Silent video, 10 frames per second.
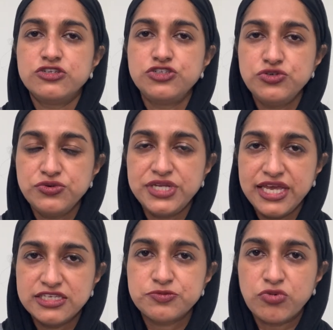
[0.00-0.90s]
2
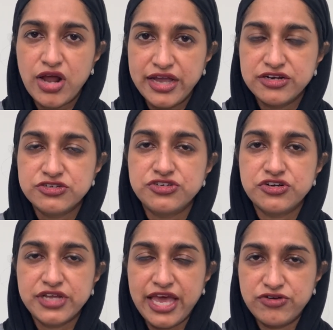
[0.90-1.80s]
days prior to
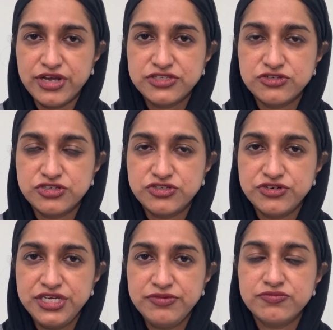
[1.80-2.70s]
your cataract
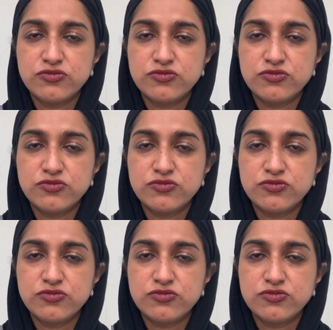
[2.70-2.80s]
surgery,